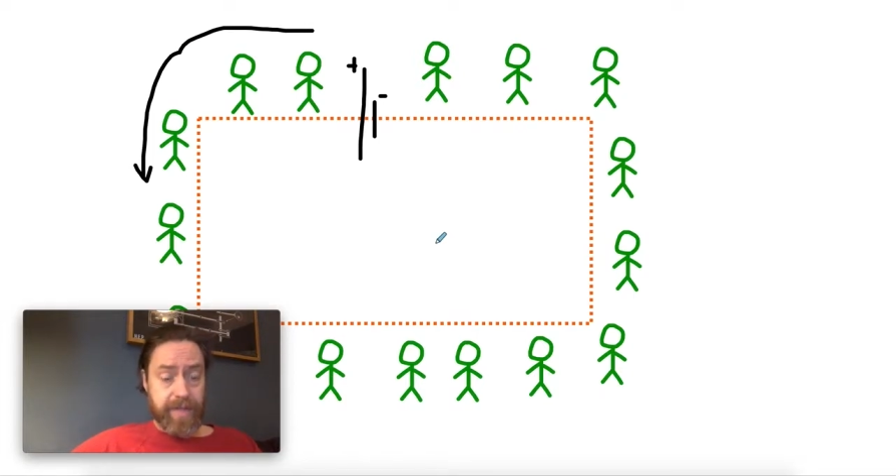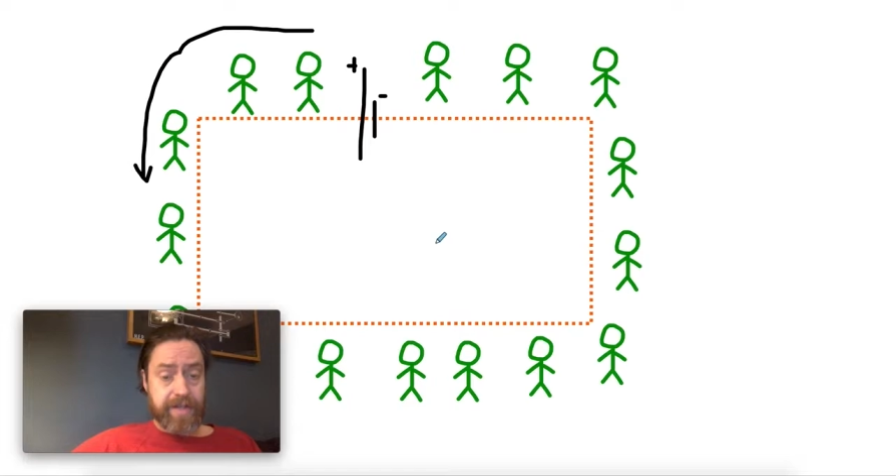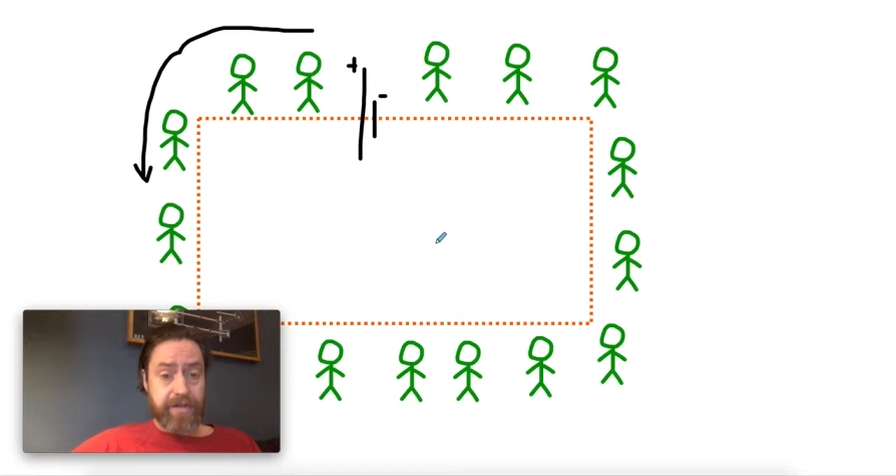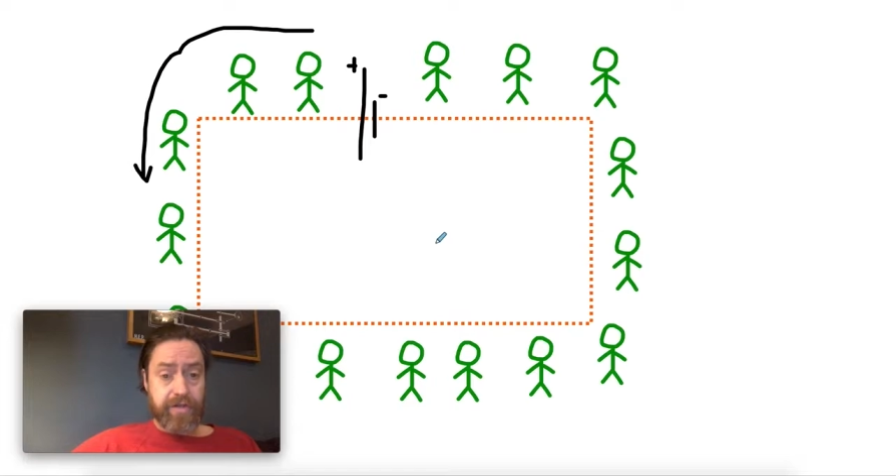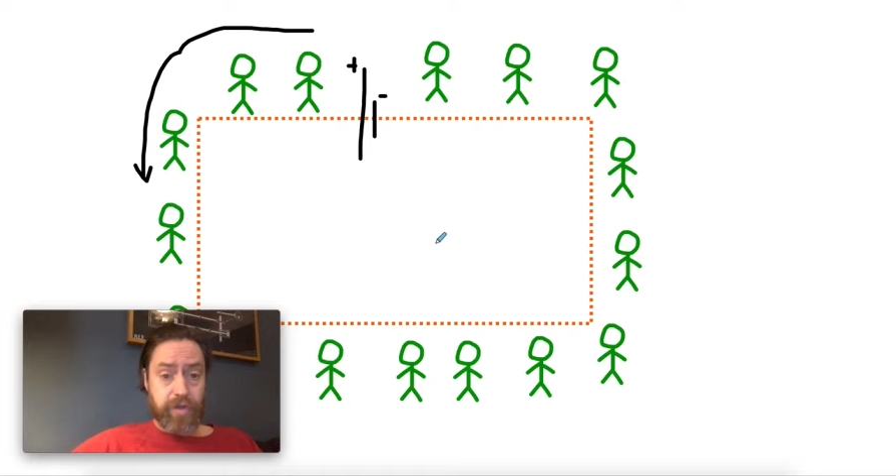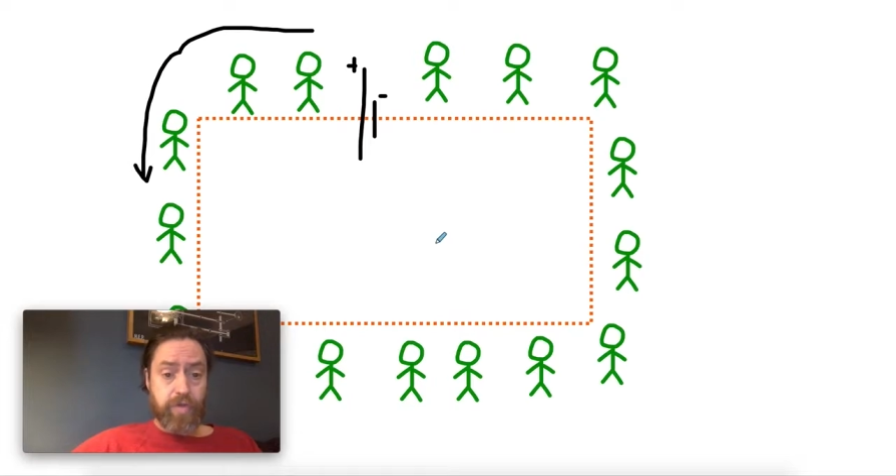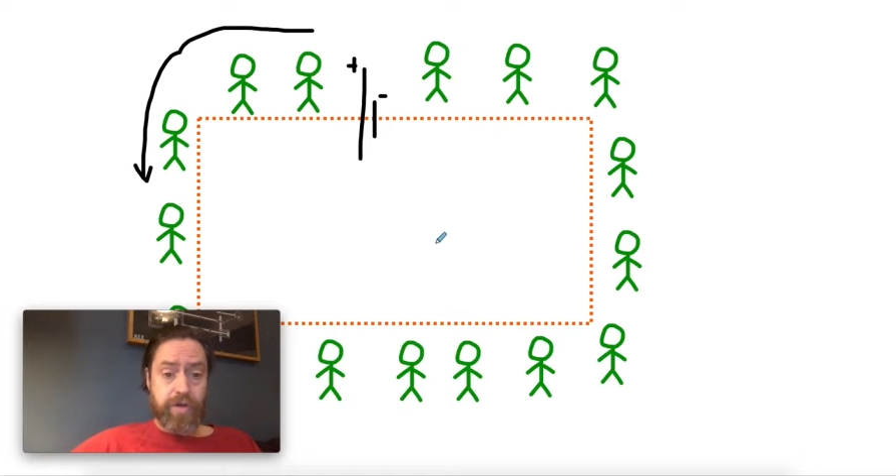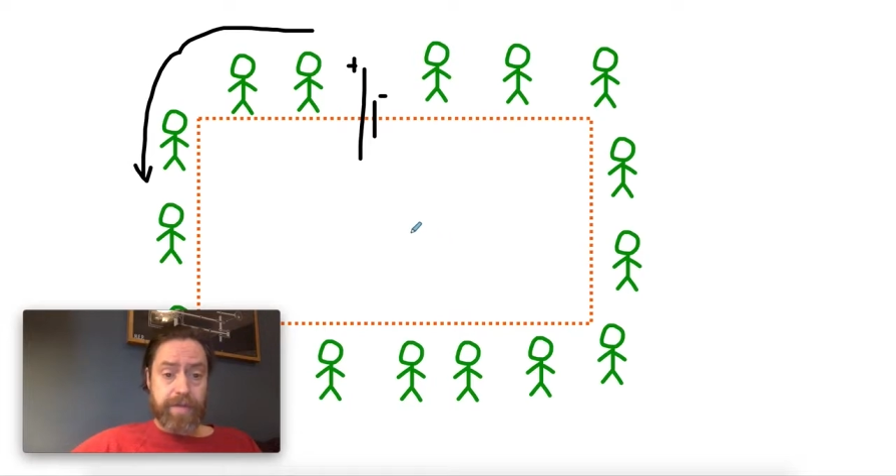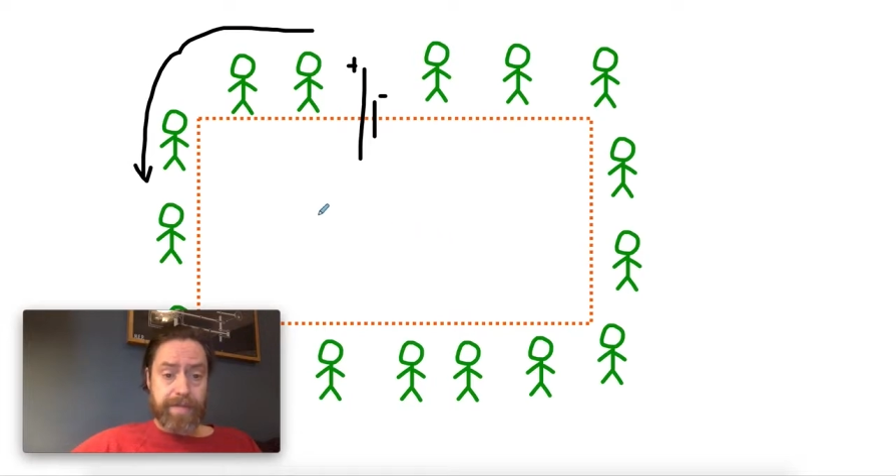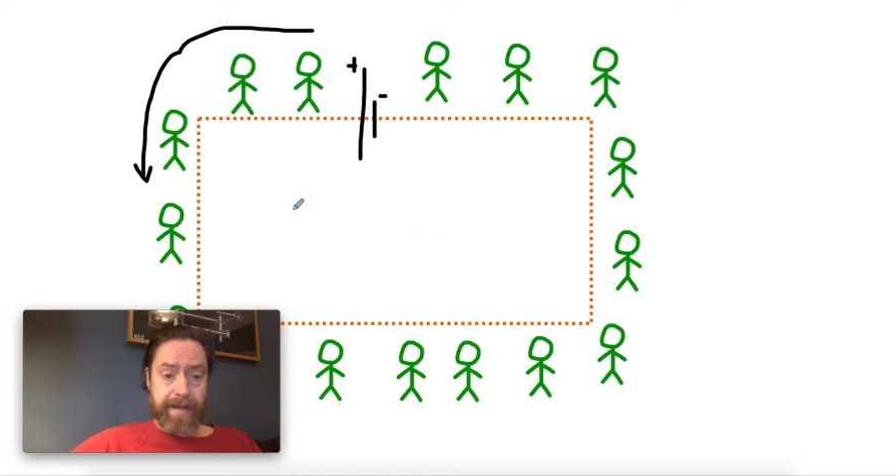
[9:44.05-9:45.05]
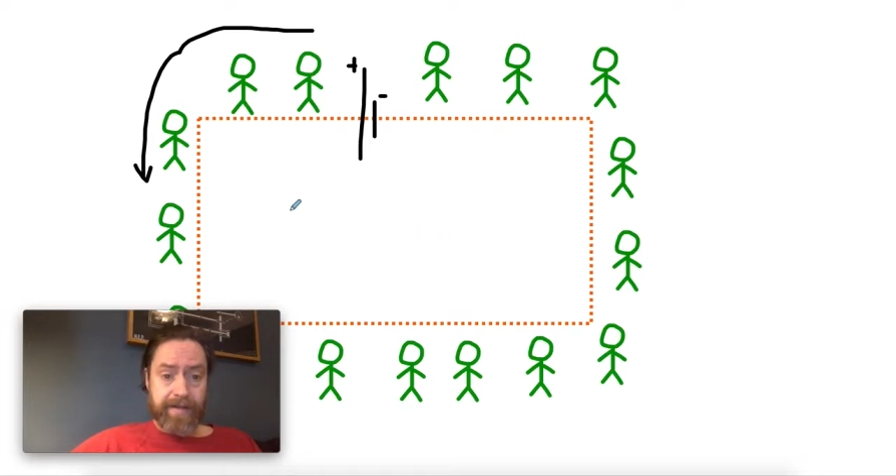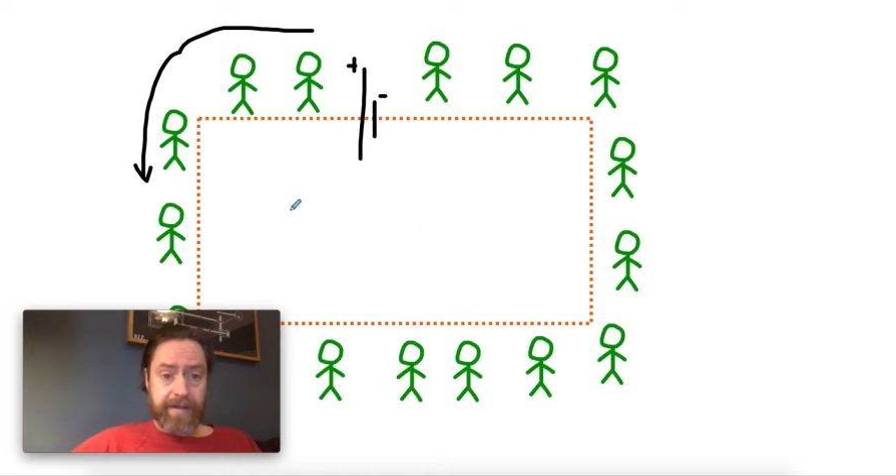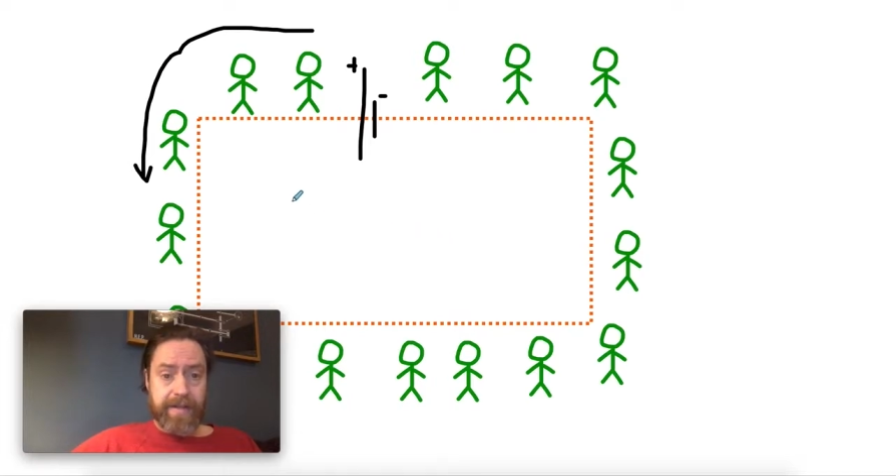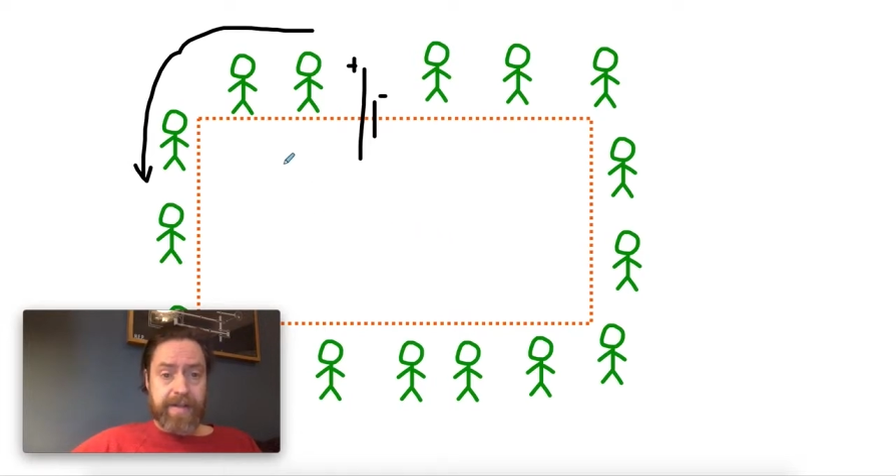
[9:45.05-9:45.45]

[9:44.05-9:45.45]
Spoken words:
we can talk about